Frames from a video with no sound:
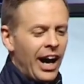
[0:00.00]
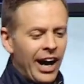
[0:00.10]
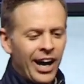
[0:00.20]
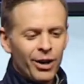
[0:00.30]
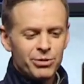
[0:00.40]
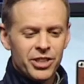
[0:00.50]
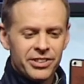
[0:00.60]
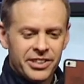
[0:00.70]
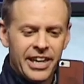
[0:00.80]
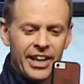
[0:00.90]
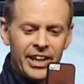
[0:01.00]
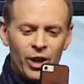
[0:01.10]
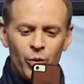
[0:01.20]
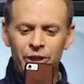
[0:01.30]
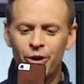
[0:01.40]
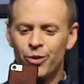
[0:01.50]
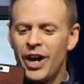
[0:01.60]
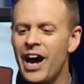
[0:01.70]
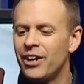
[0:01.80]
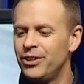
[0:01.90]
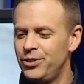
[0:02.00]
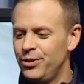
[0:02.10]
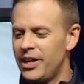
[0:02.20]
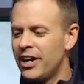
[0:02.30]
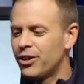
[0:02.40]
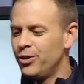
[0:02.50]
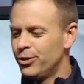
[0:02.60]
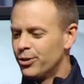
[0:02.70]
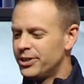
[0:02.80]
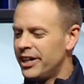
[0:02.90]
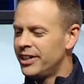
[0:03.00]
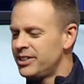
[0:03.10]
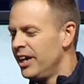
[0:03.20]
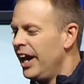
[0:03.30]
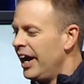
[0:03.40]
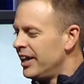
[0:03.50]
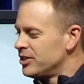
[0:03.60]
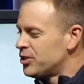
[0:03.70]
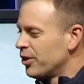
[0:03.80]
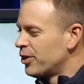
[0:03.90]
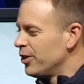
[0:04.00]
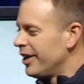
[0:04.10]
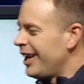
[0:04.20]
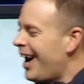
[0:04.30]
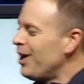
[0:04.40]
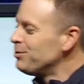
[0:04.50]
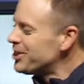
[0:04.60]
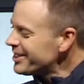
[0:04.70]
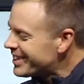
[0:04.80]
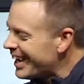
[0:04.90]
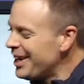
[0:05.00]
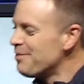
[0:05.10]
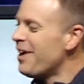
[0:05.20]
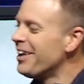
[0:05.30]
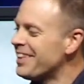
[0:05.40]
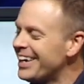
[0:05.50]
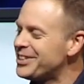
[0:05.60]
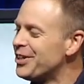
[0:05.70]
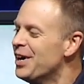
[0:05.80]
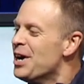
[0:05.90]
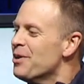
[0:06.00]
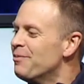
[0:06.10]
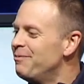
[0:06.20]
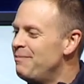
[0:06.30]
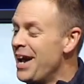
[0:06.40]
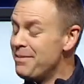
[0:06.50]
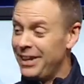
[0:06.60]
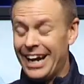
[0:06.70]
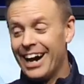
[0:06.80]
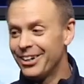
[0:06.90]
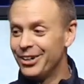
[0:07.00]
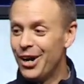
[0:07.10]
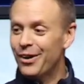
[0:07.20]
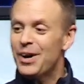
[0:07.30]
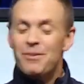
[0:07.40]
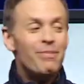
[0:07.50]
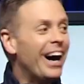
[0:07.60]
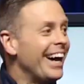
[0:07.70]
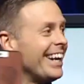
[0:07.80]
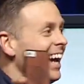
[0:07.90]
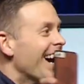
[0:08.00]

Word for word: I'm just kidding. We don't know how to do that. Google does. And so go- I'm just kidding about that too. Maybe, I don't know. But.